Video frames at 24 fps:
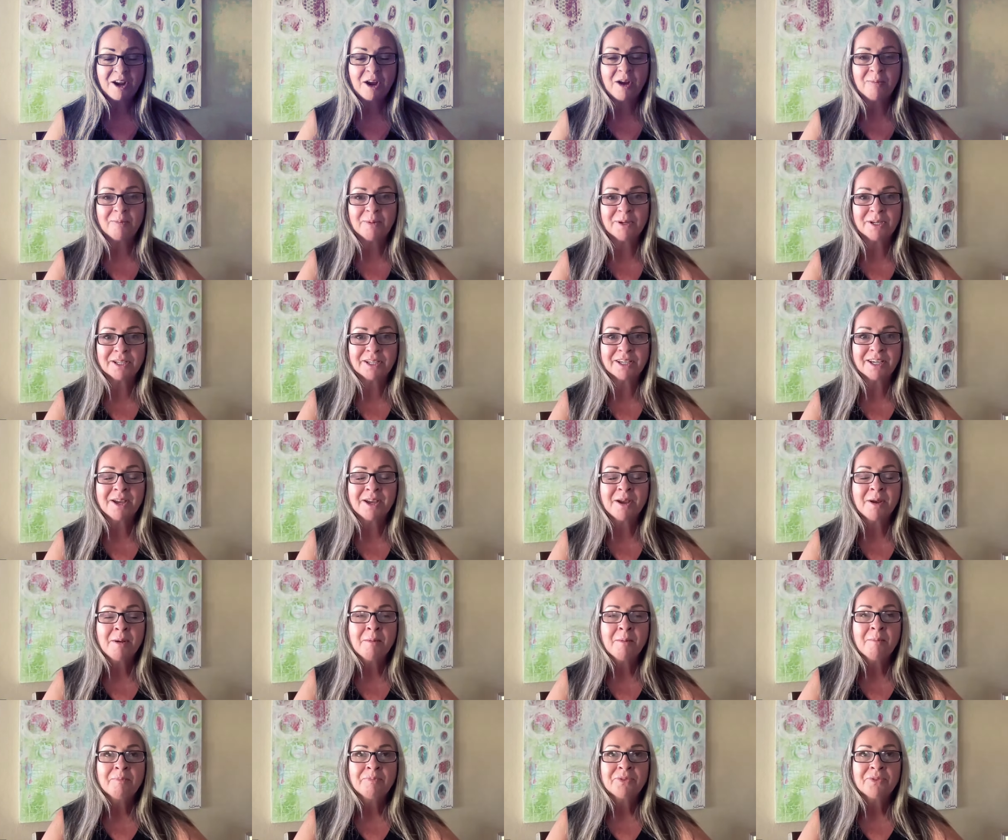topic.
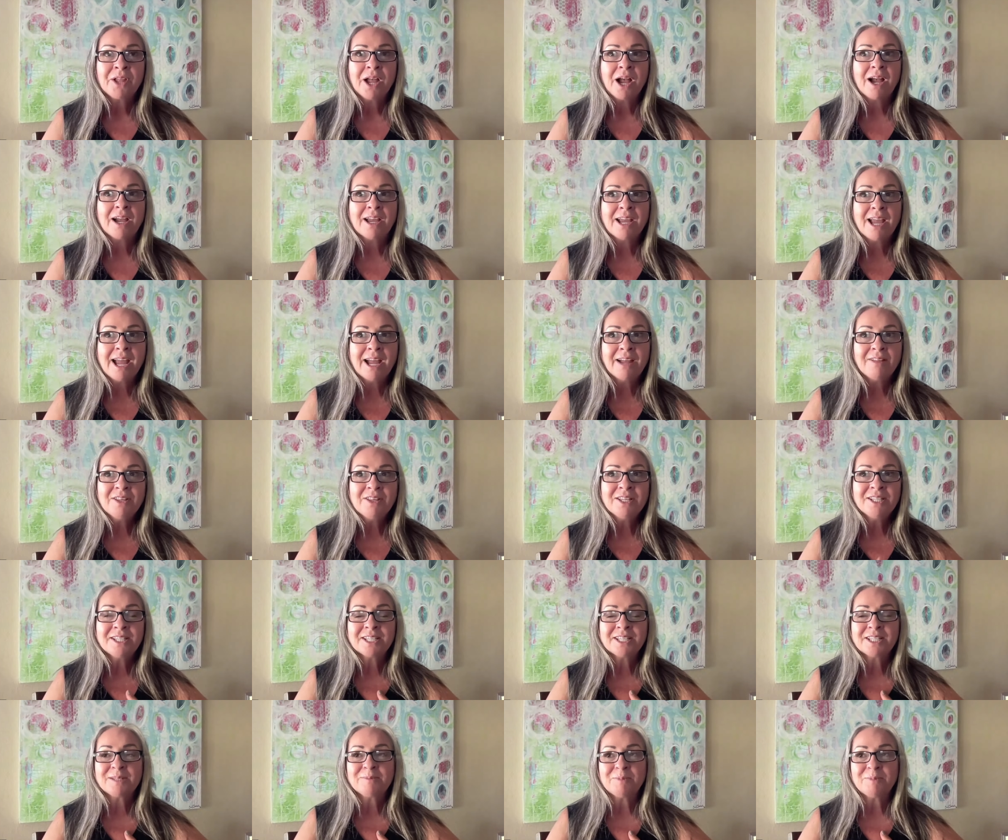I had
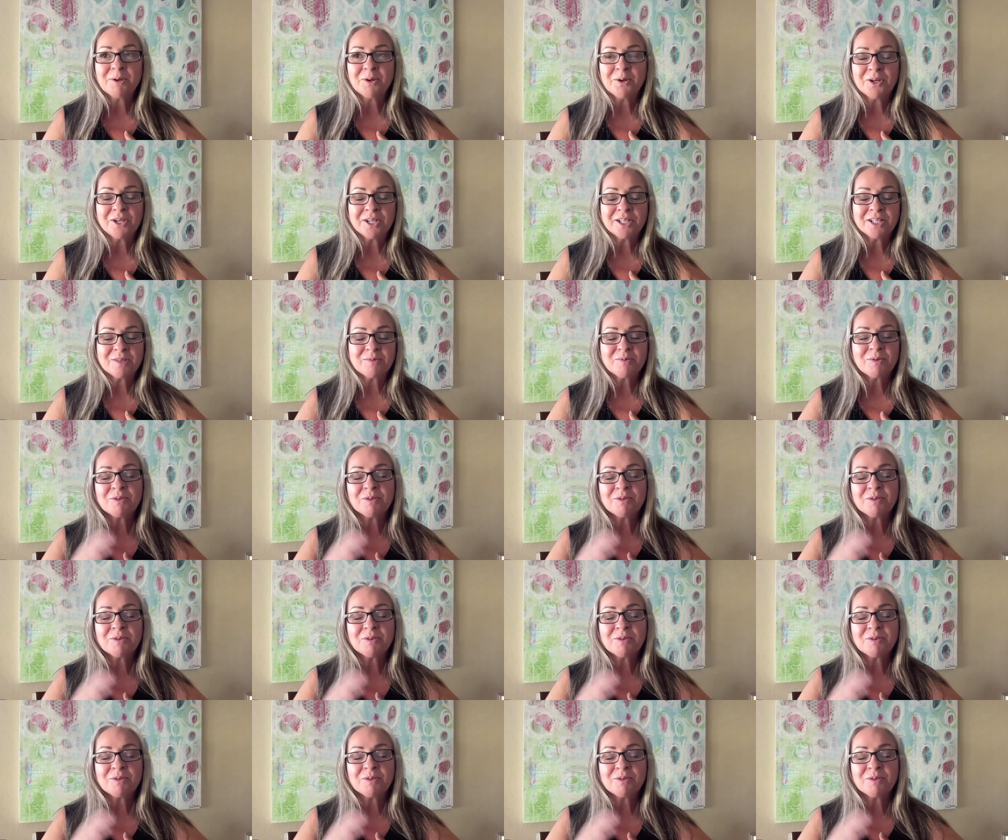this experience,